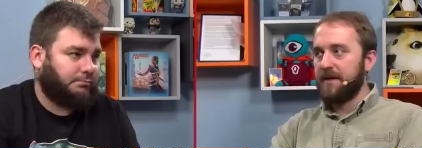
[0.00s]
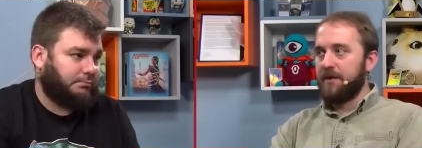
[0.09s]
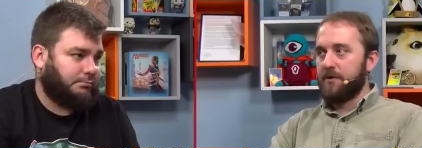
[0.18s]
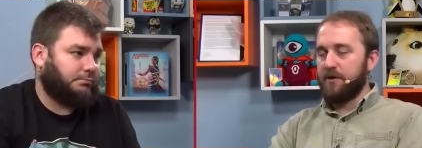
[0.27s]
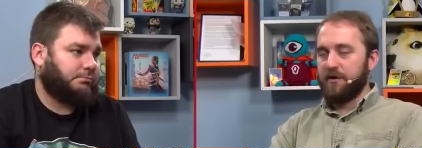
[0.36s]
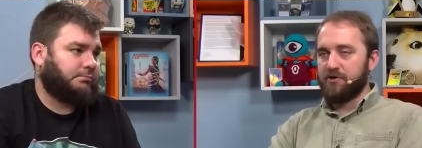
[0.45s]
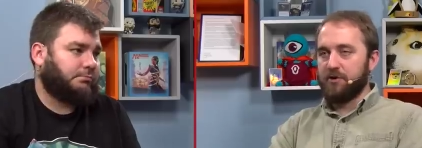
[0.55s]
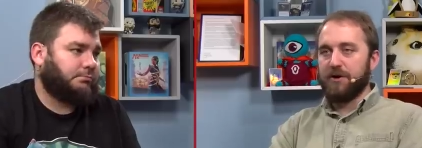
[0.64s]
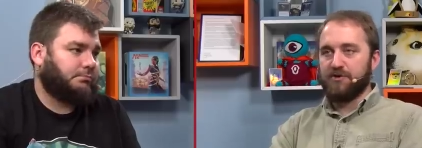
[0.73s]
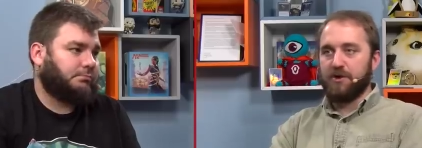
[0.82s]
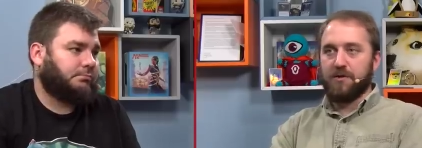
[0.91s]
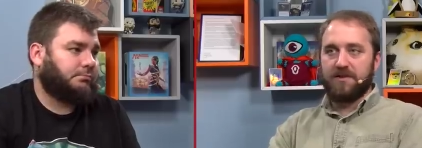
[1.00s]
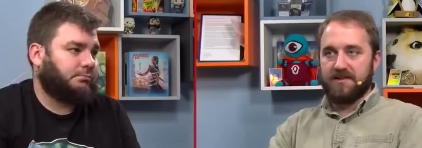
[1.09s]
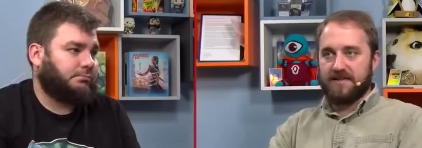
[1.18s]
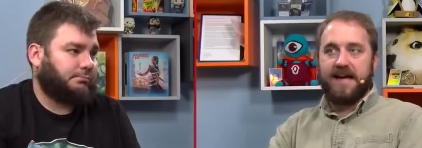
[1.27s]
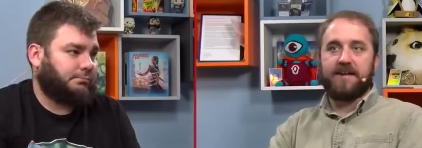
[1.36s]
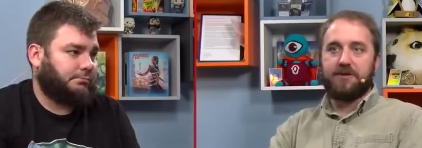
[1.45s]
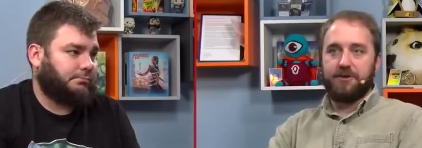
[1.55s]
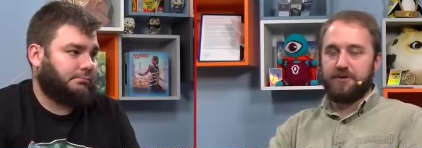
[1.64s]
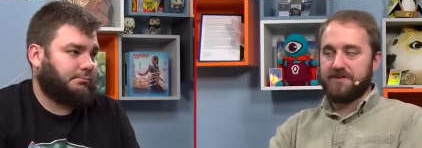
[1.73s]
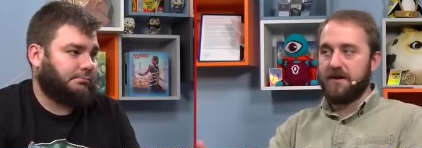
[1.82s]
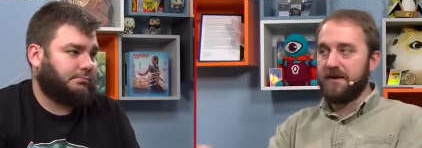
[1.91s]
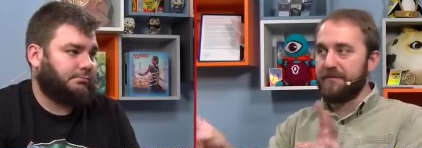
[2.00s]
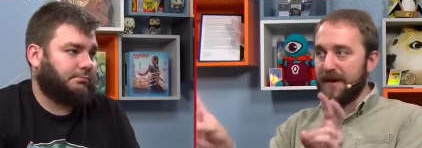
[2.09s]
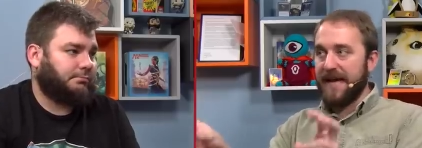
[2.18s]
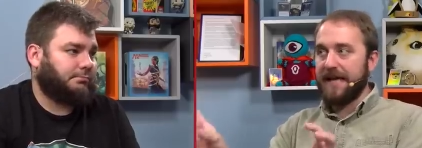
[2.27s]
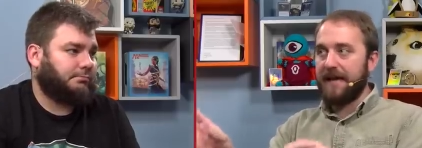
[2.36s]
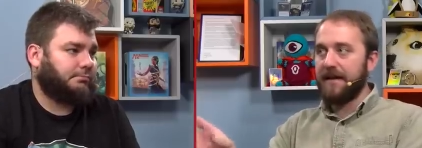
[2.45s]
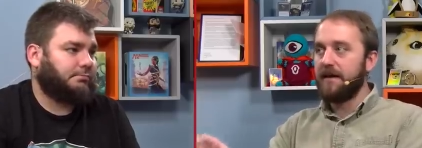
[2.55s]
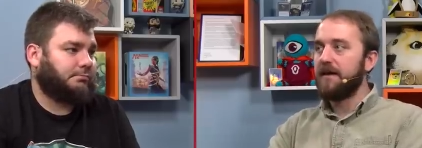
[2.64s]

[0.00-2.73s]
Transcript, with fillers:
Speaker 1: or the triggers don't go on the stack until you're done paying,